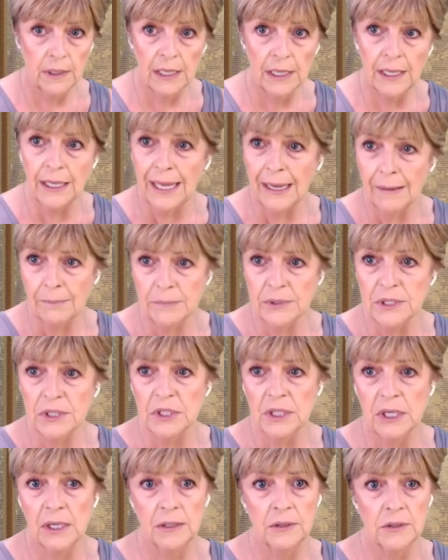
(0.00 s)
It can be
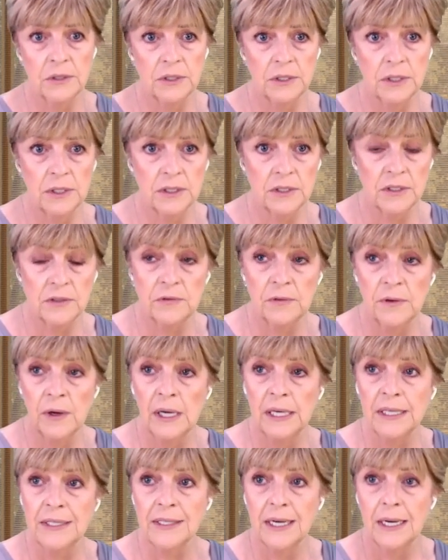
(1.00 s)
challenging to
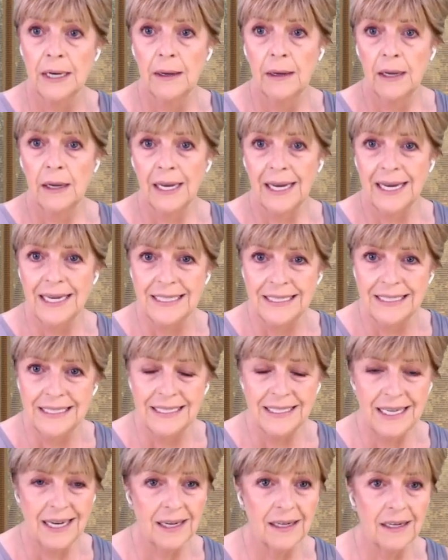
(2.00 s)
find
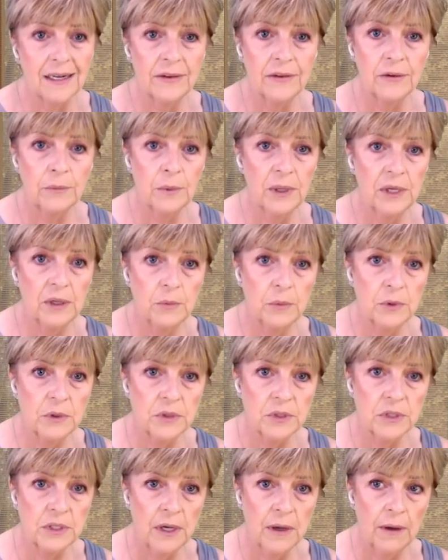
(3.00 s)
exactly the way you
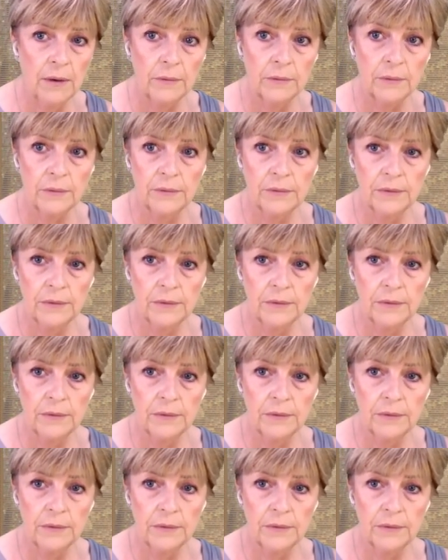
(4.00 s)
want to go,